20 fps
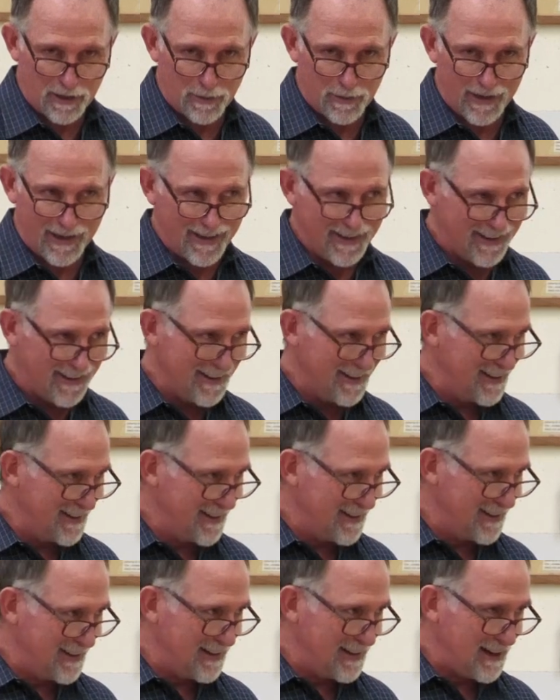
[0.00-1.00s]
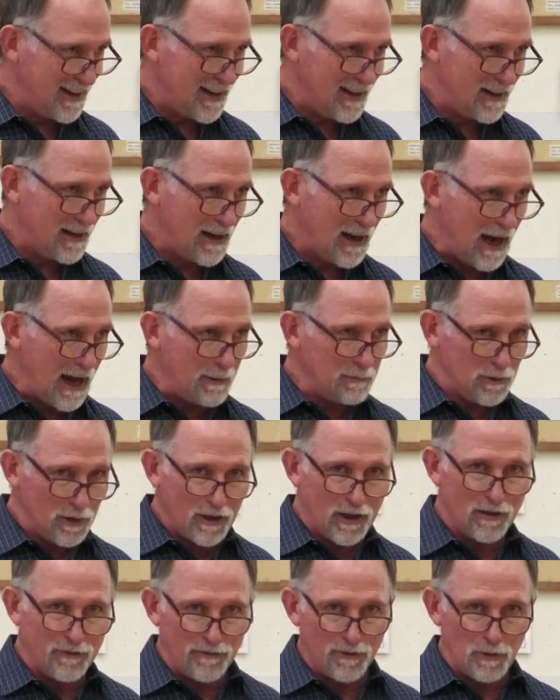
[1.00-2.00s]
the way. I'm
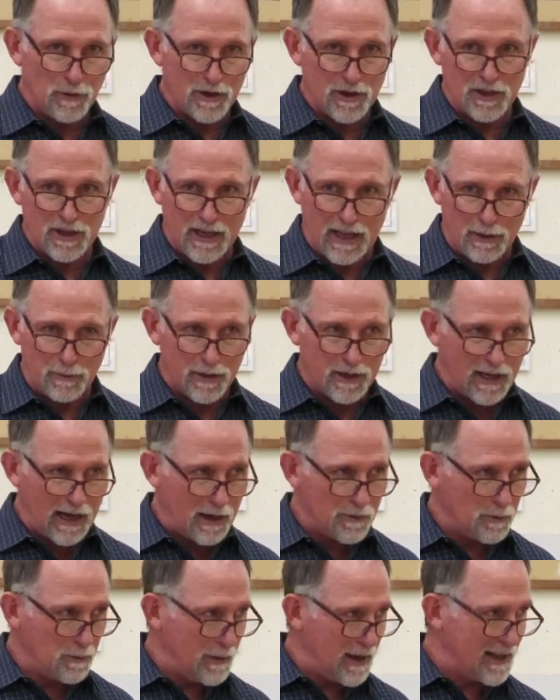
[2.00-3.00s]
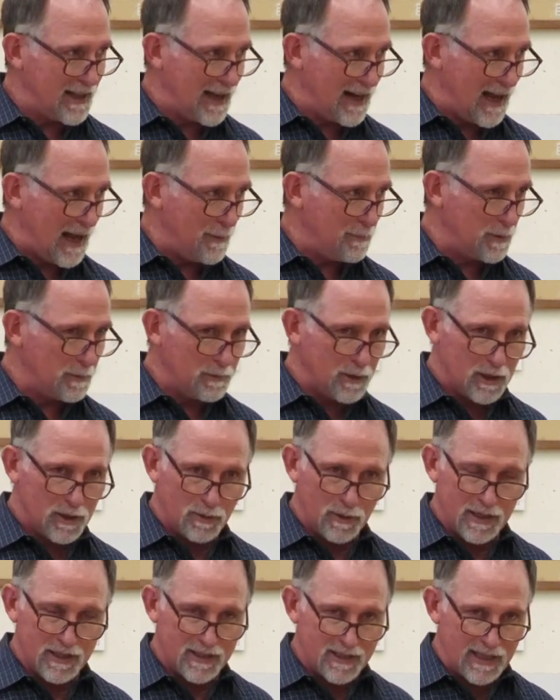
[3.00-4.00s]
looking forward to the day when God will make that happen
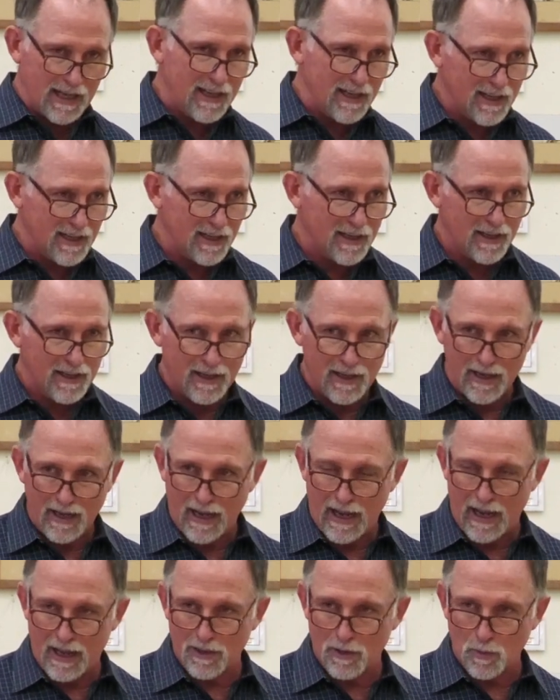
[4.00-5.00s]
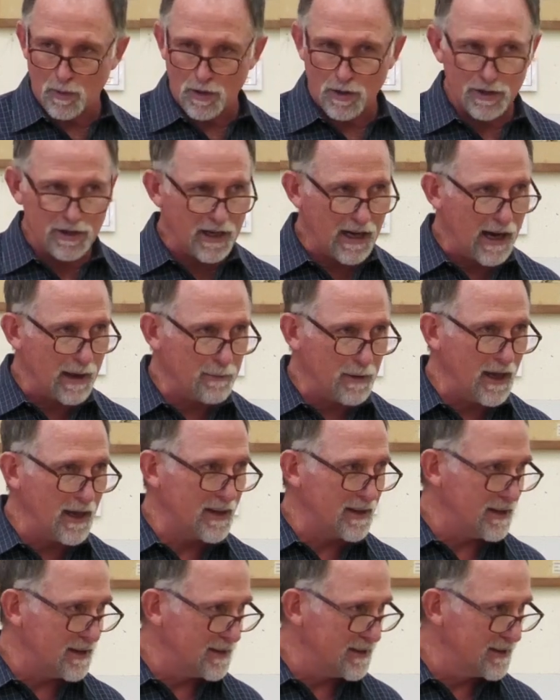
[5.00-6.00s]
between Satan and the world that I'm
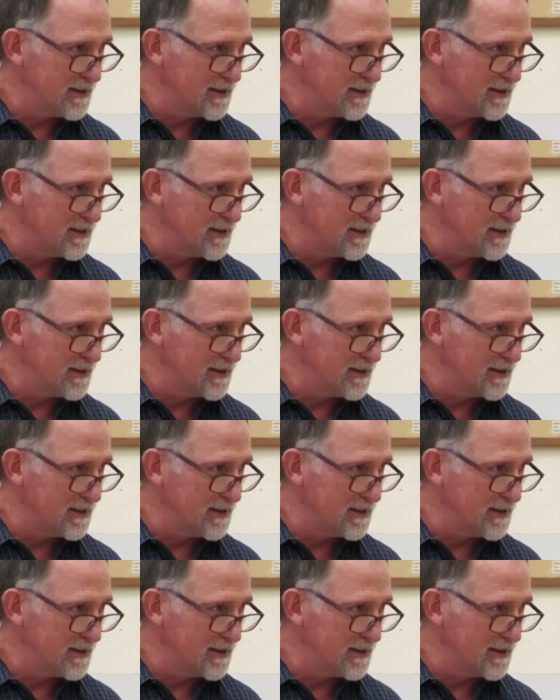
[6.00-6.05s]
in.